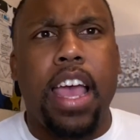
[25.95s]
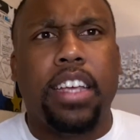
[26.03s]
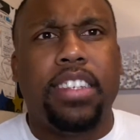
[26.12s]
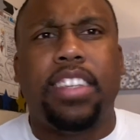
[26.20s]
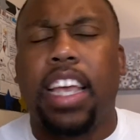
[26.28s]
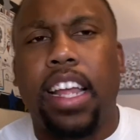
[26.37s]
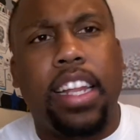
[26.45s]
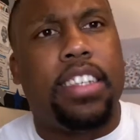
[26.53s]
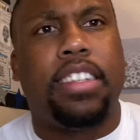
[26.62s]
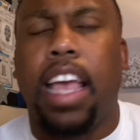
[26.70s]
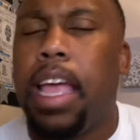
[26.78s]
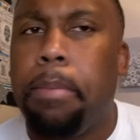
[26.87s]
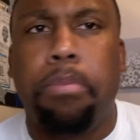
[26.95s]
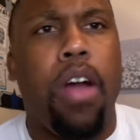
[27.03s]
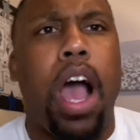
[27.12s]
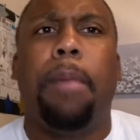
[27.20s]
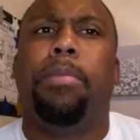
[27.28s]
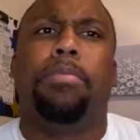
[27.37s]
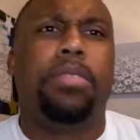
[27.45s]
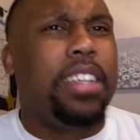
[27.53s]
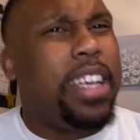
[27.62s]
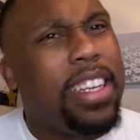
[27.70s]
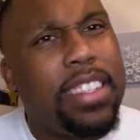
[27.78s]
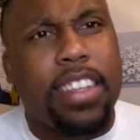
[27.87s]
seeing the same problem,
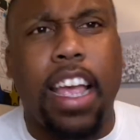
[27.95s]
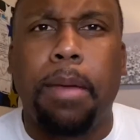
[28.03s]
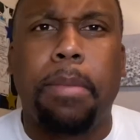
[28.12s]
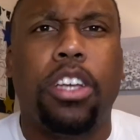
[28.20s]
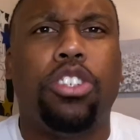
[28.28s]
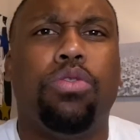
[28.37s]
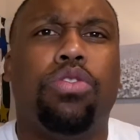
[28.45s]
seeing the same issue.